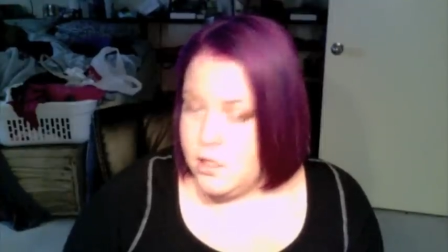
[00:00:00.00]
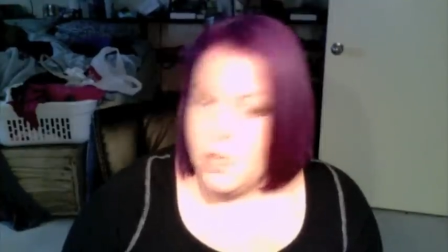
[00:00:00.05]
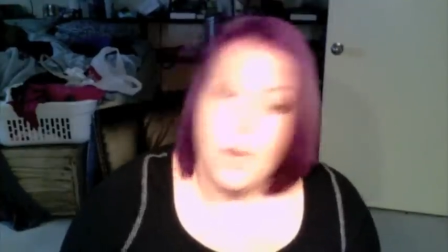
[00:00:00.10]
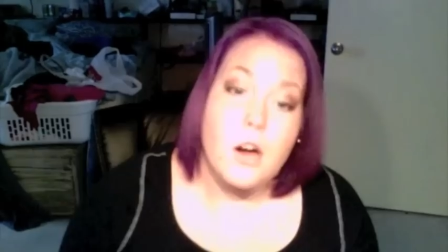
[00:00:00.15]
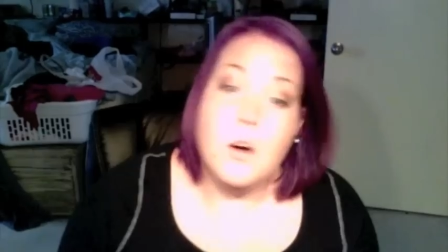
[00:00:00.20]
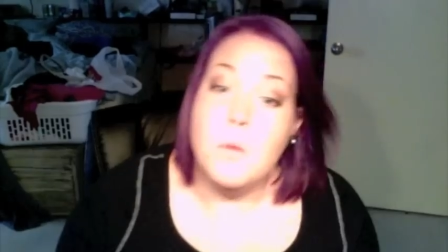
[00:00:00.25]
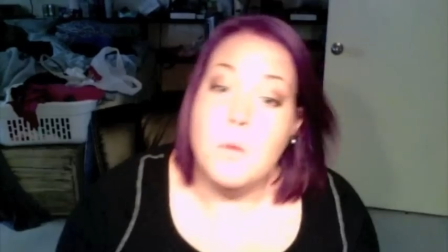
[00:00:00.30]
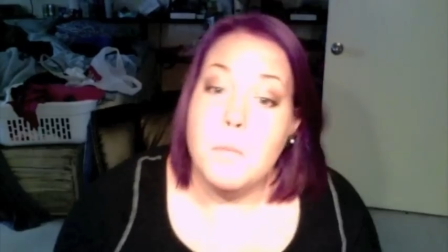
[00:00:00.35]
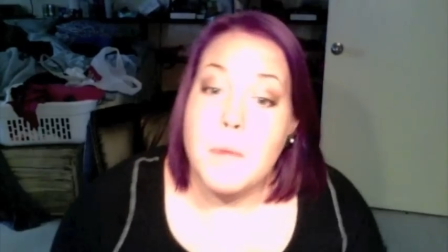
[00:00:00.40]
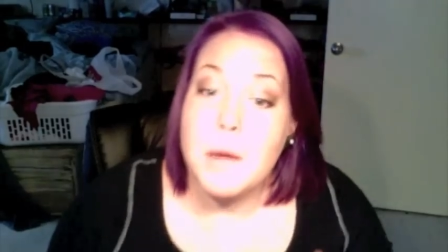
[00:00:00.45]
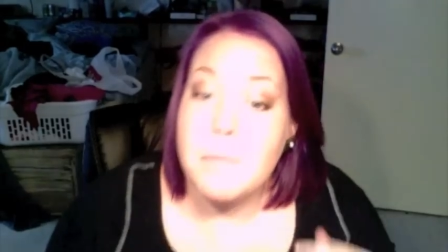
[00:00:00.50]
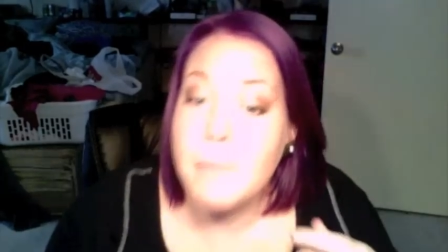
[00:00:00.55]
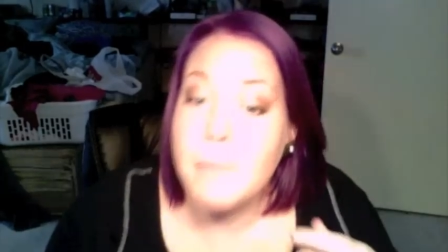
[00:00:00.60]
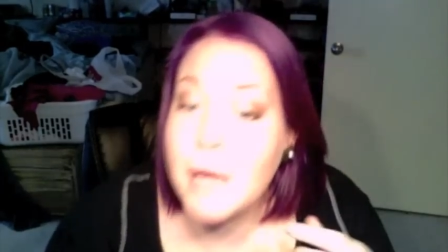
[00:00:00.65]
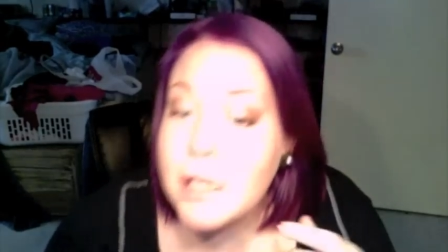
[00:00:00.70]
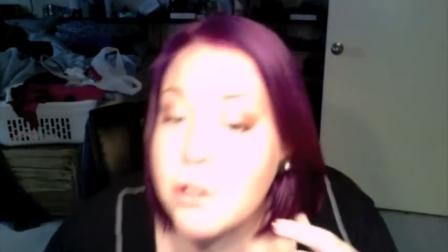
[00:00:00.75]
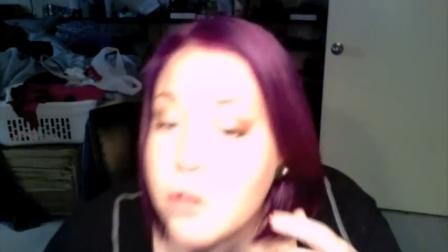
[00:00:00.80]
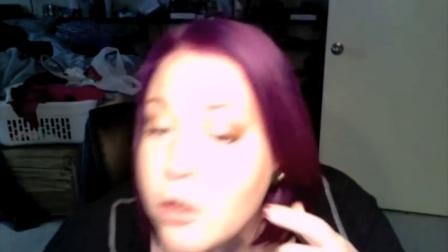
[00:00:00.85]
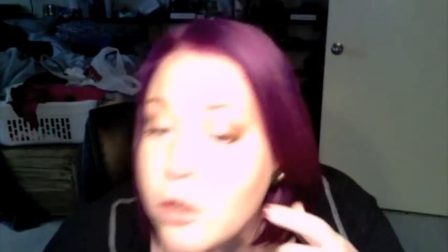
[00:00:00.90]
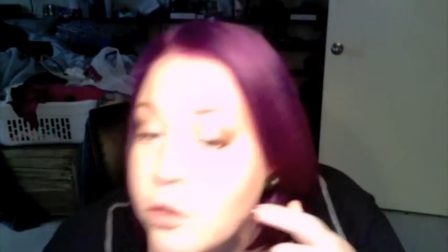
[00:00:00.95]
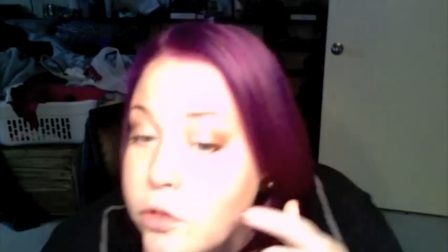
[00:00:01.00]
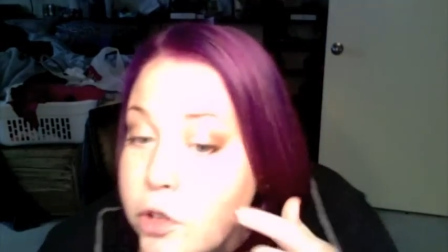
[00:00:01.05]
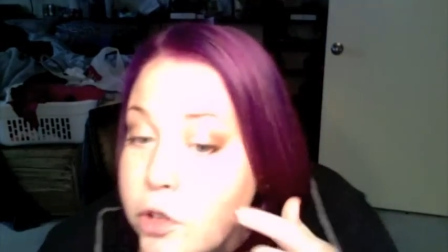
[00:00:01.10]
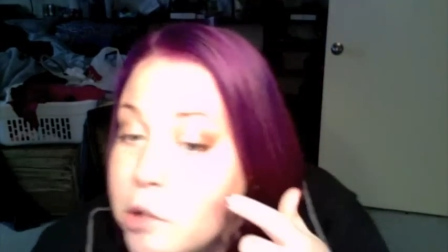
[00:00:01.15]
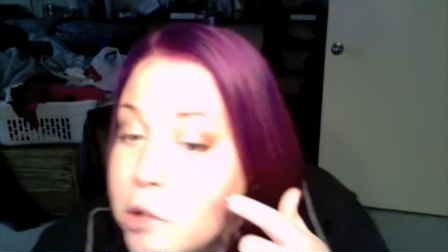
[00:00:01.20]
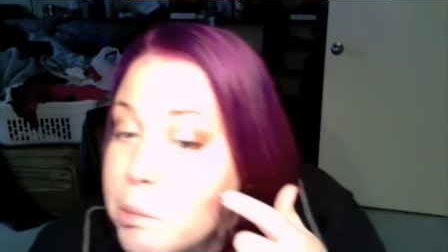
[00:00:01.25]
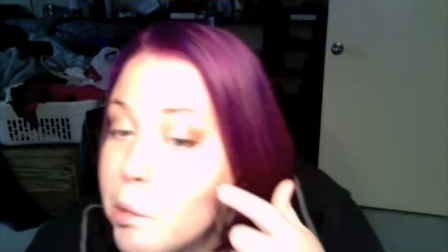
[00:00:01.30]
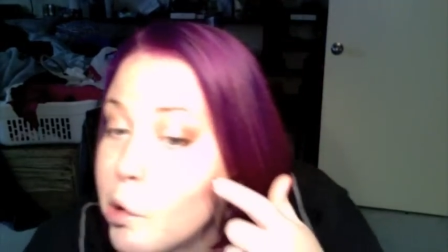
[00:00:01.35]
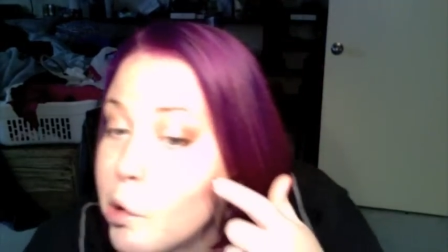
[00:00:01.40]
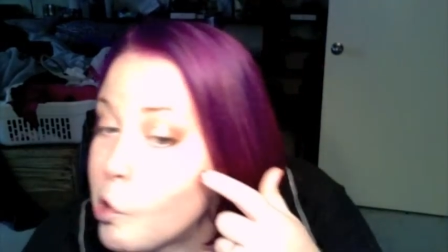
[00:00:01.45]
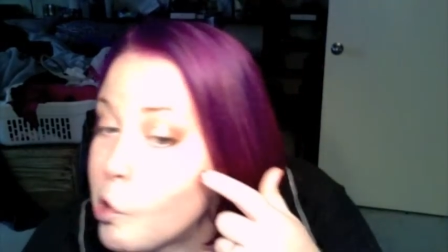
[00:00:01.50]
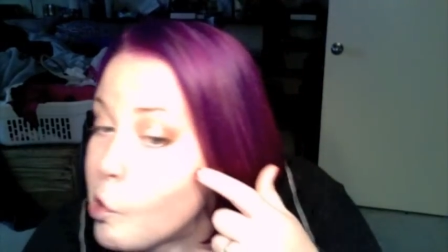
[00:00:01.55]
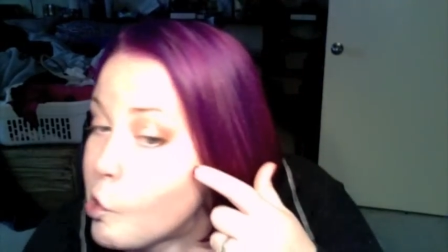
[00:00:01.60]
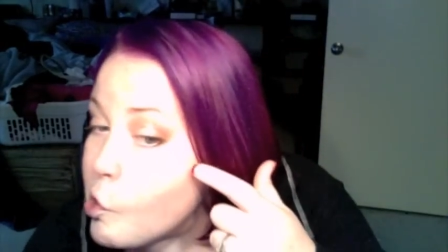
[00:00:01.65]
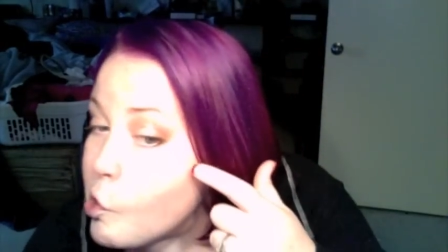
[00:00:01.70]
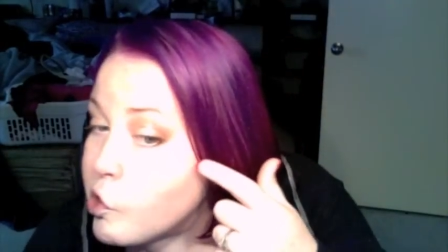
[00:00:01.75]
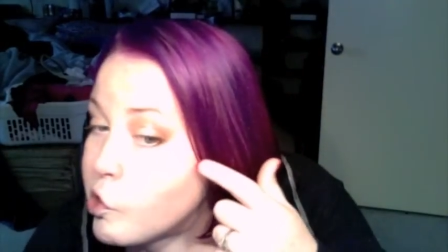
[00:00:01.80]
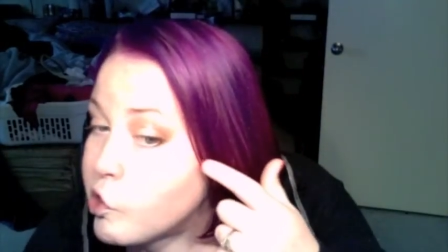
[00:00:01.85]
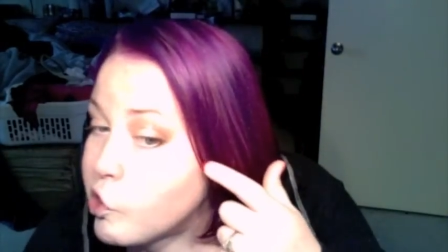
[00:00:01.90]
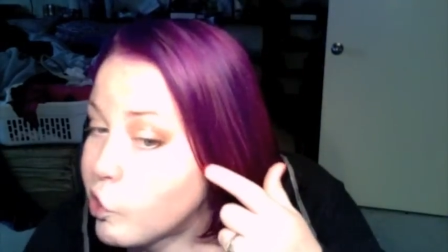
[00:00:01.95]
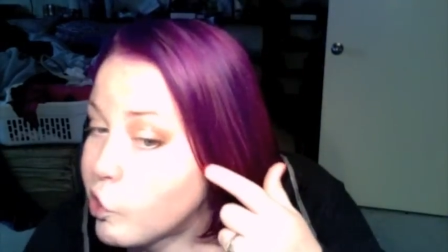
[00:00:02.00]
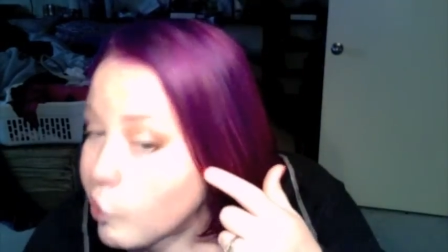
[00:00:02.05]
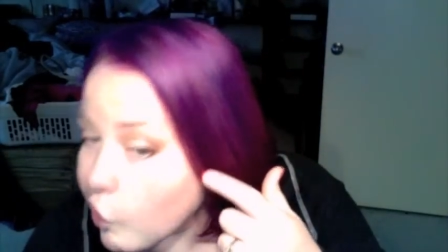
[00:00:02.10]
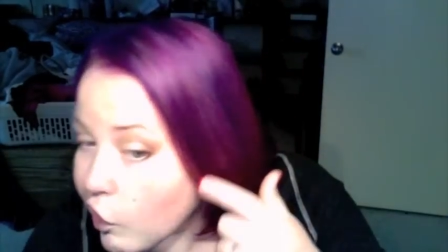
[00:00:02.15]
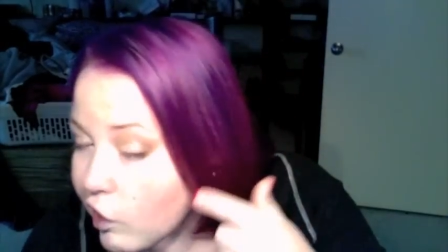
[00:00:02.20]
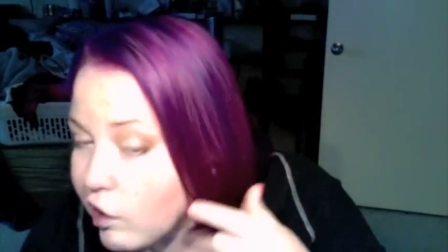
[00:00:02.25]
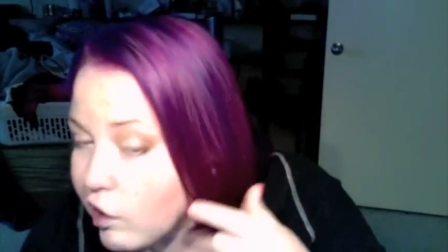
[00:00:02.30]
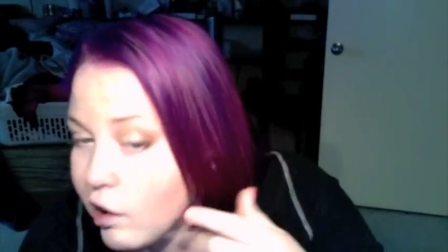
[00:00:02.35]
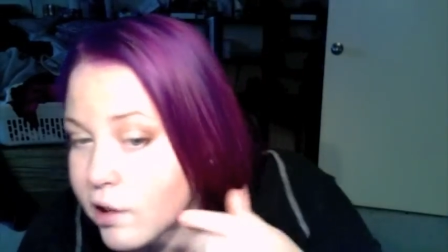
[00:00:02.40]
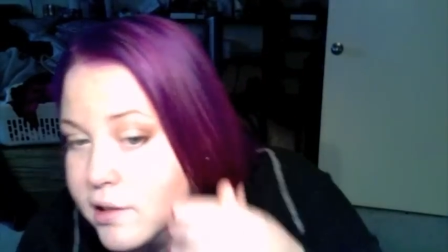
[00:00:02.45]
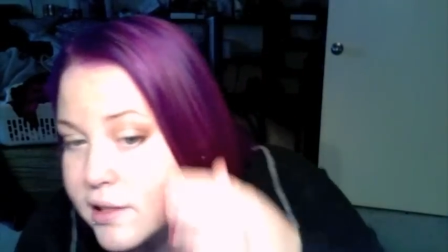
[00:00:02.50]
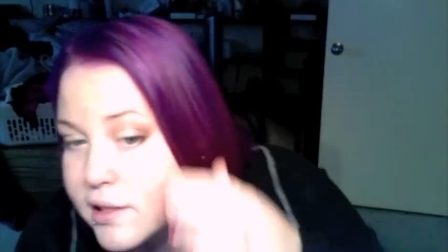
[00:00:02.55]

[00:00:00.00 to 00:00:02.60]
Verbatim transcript: Oh, my microdermal cannot